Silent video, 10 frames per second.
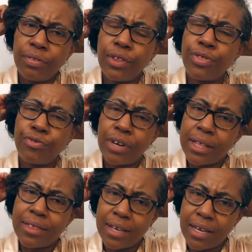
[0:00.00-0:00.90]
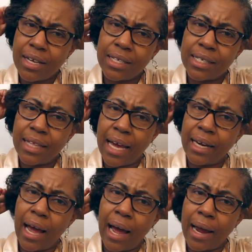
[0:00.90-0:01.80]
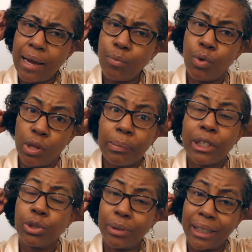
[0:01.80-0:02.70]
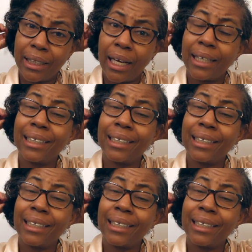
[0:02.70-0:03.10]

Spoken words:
the 3 things that I will be doing